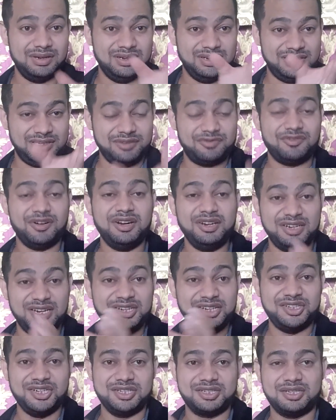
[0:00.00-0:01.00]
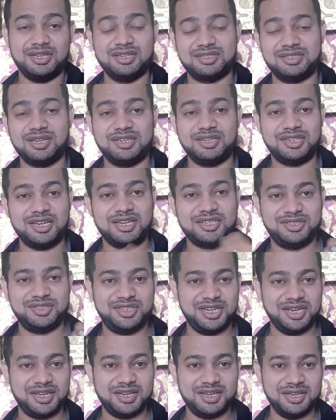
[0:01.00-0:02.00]
different dishes such as
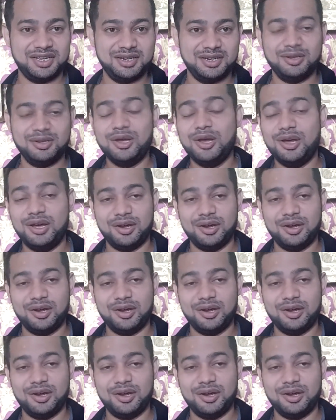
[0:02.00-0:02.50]
chicken,